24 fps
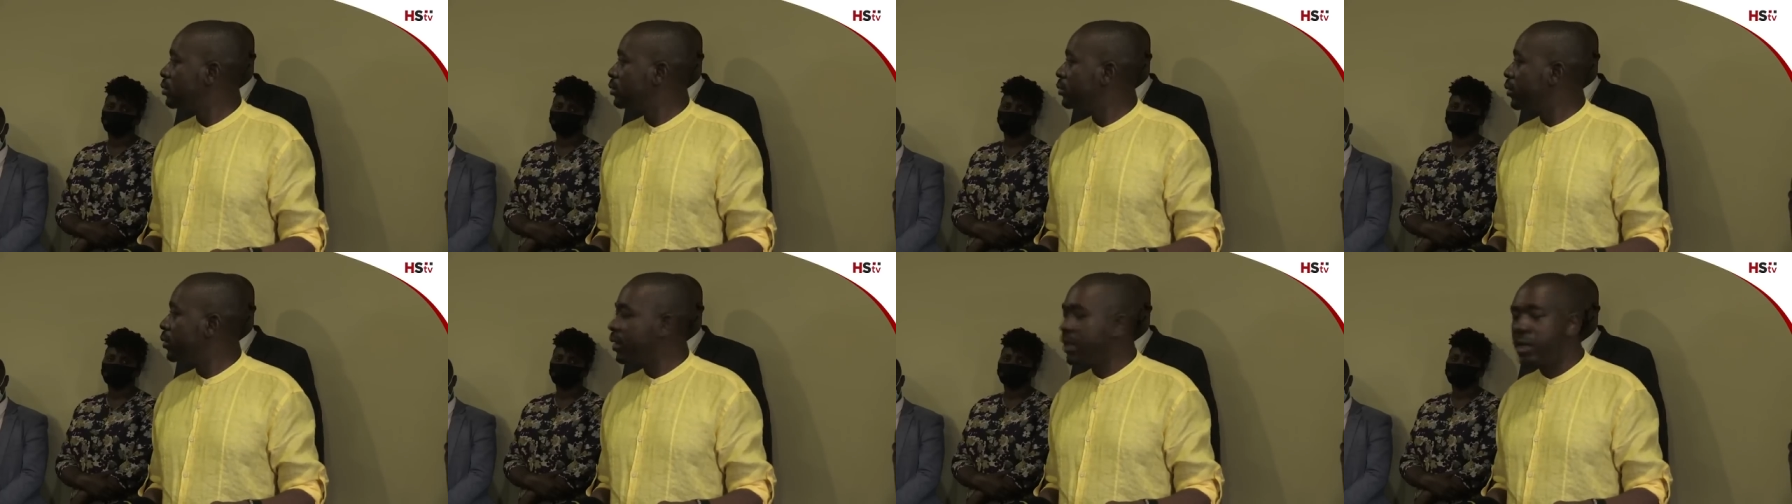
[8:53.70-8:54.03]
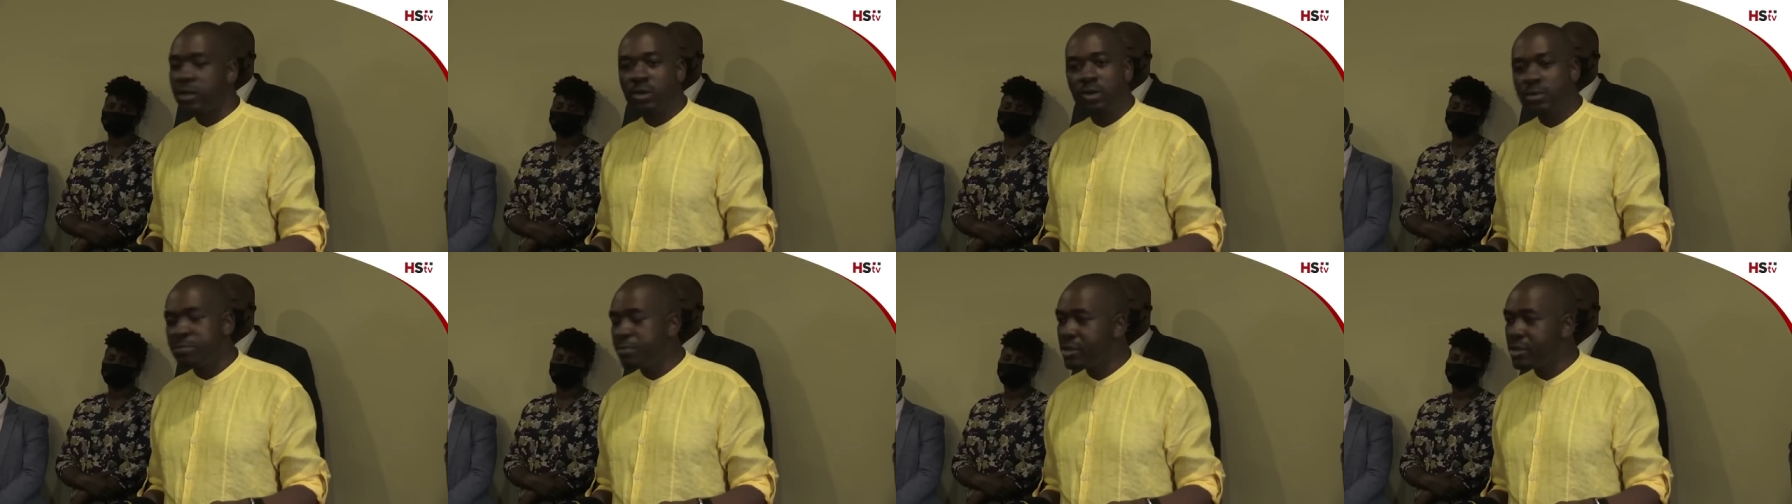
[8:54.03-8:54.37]
We
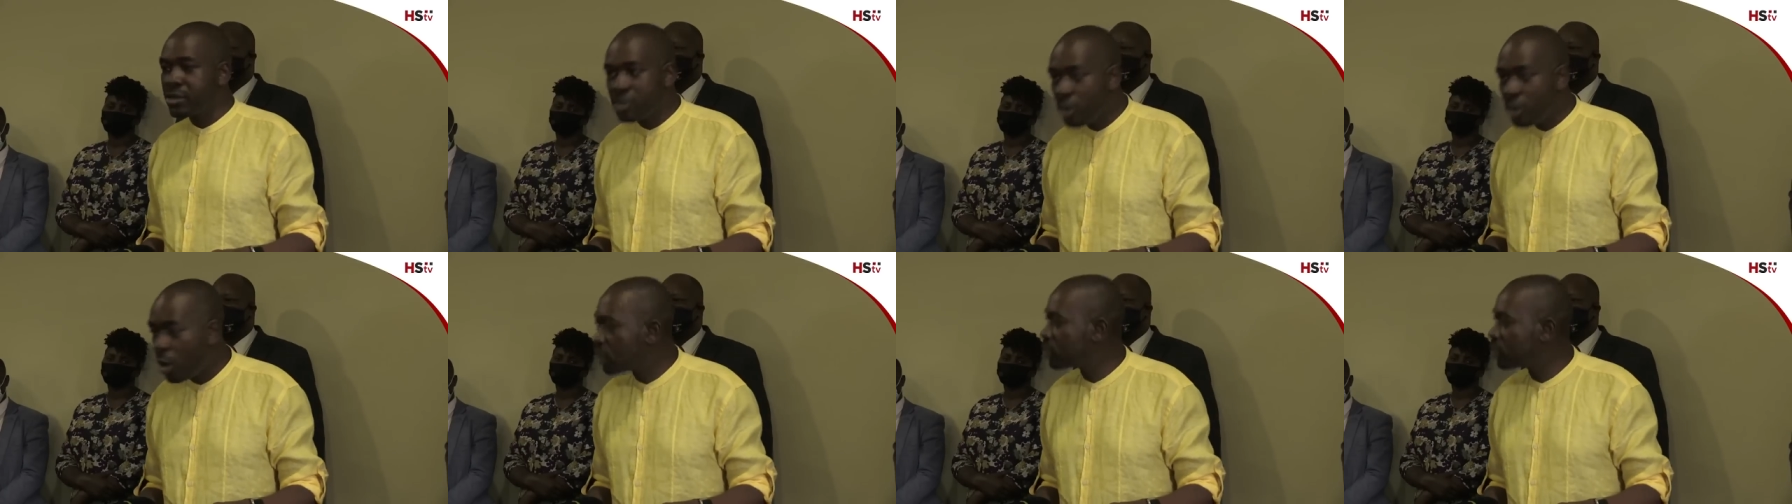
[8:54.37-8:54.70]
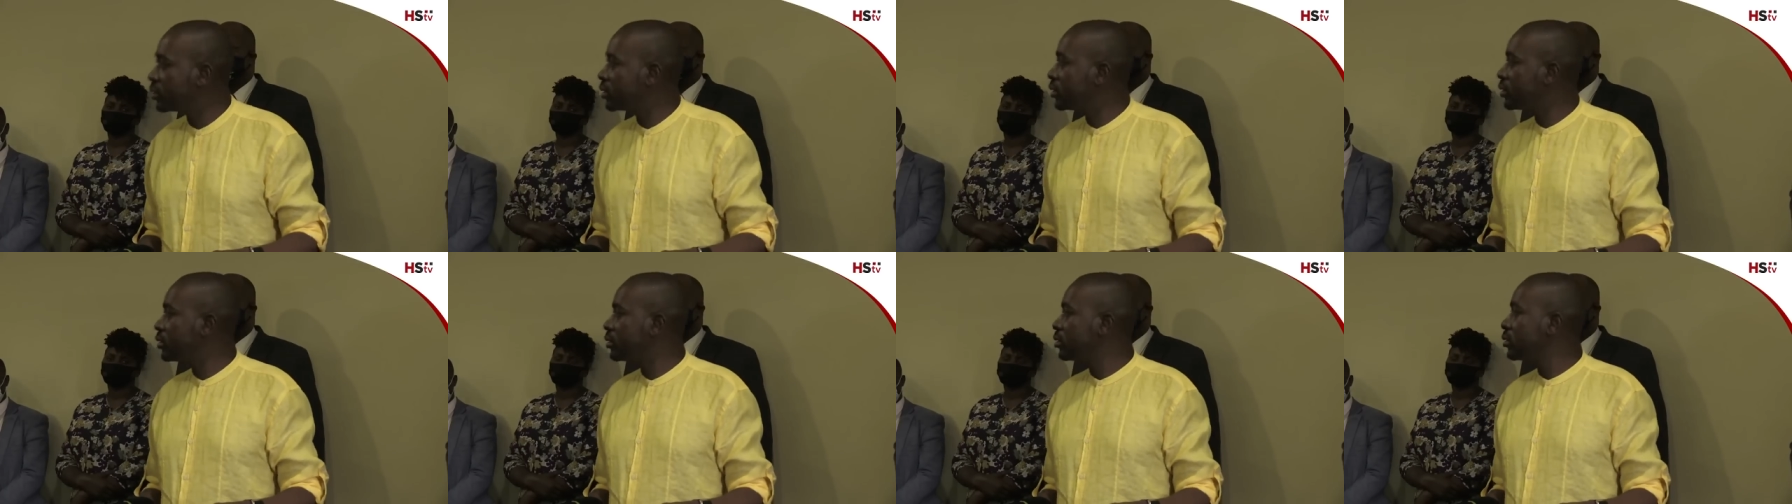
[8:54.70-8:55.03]
cannot be sold.
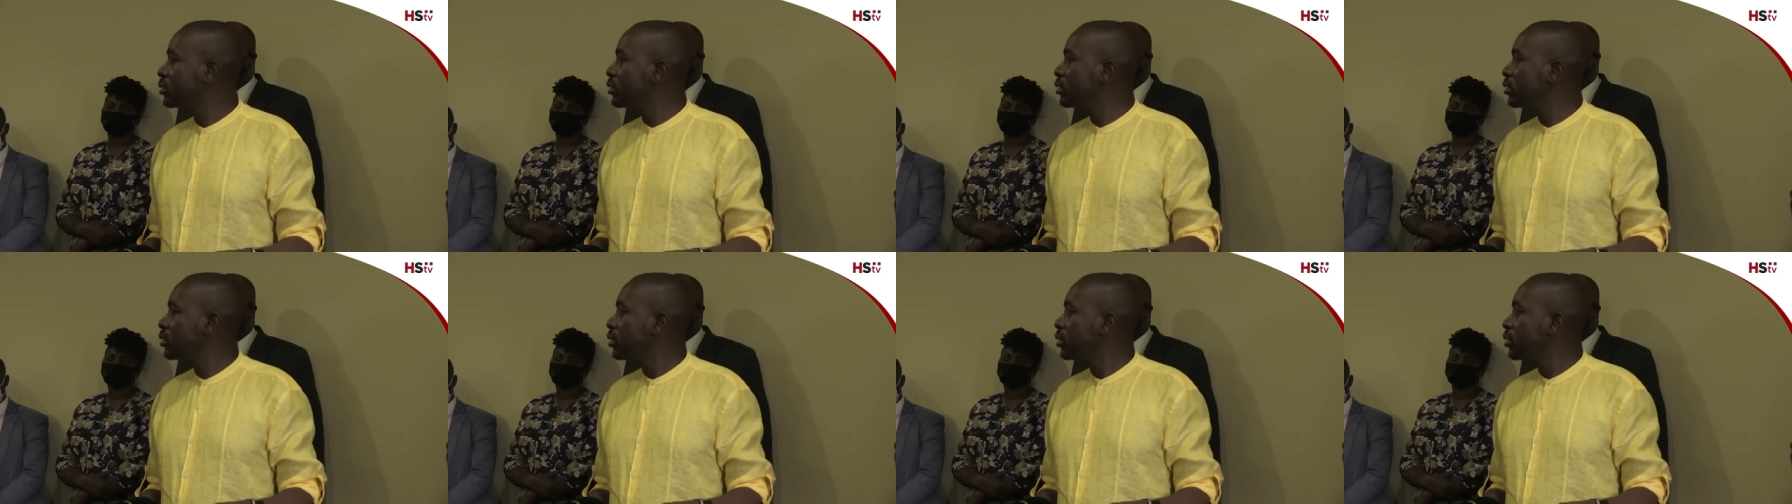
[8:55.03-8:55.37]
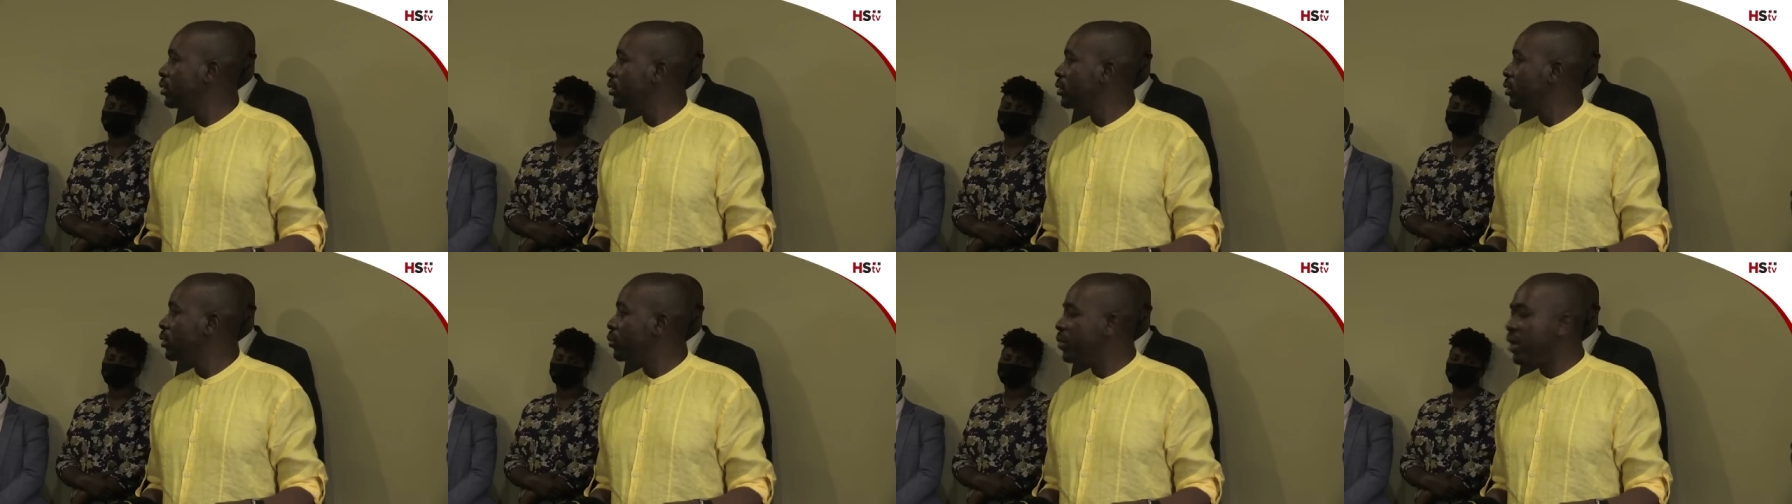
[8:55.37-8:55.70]

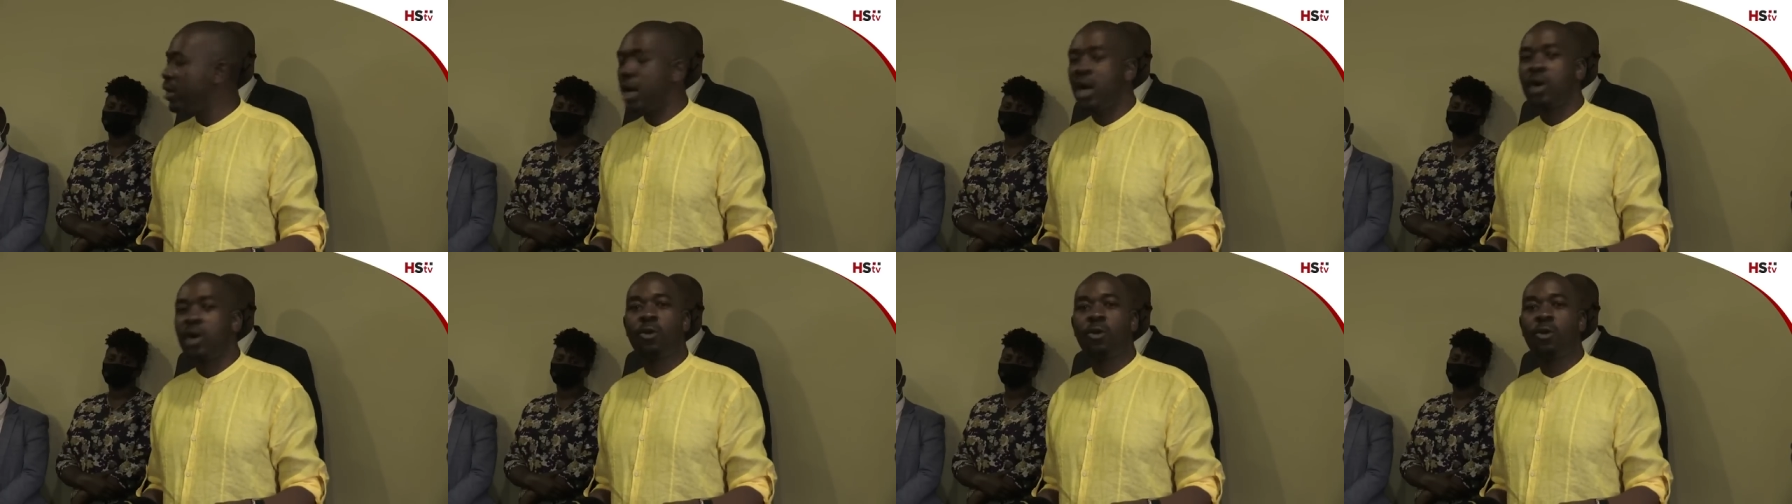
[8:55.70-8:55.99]
We are